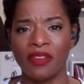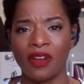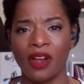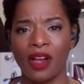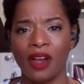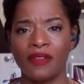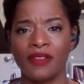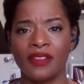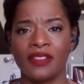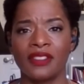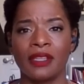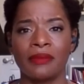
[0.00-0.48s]

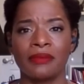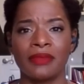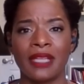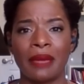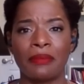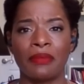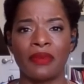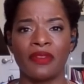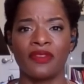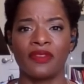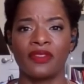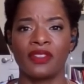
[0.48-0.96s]
involved or some type
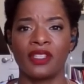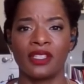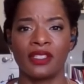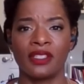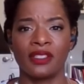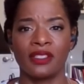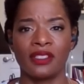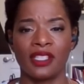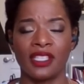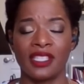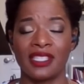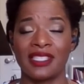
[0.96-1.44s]
of d-
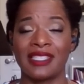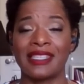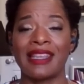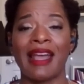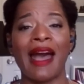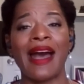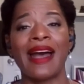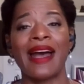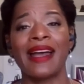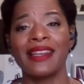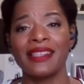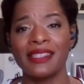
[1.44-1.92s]

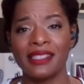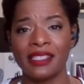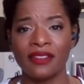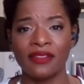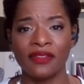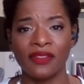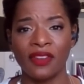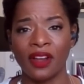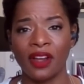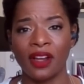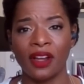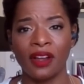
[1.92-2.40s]
disguise
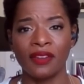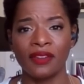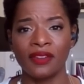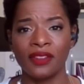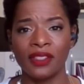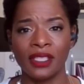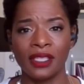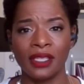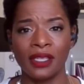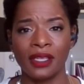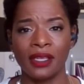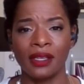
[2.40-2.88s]
involved
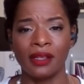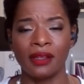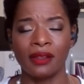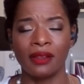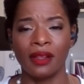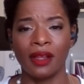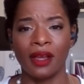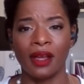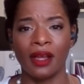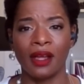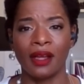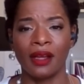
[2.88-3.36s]
and a,
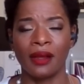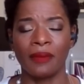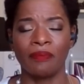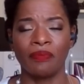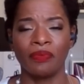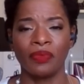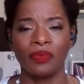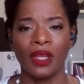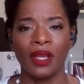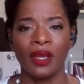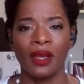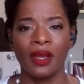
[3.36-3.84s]
um,
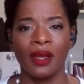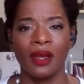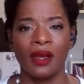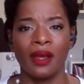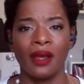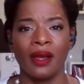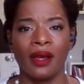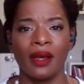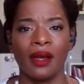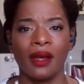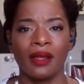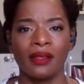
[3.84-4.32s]

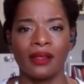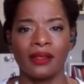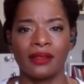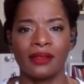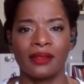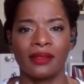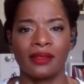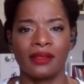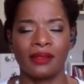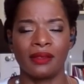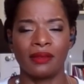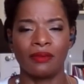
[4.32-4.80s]
a
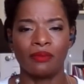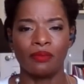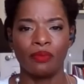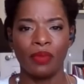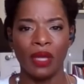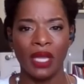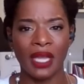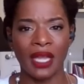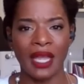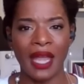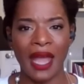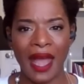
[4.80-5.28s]

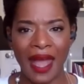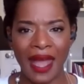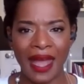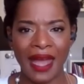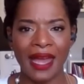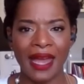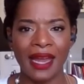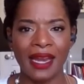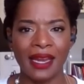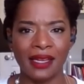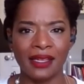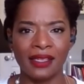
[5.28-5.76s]
big
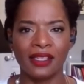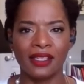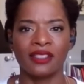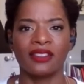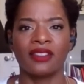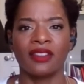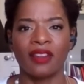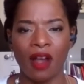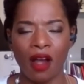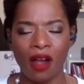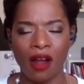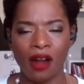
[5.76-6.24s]
hat and a
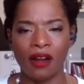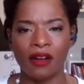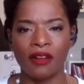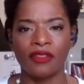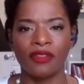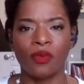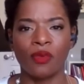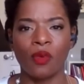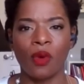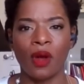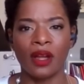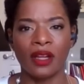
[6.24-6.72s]

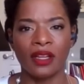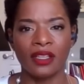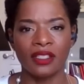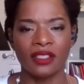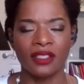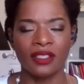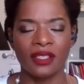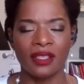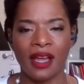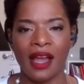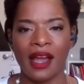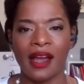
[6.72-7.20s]
scarf walking
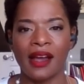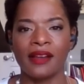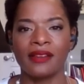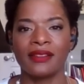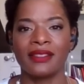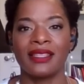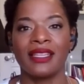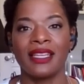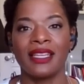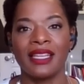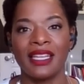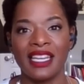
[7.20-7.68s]
to the house.
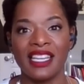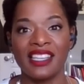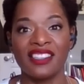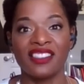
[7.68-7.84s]
And then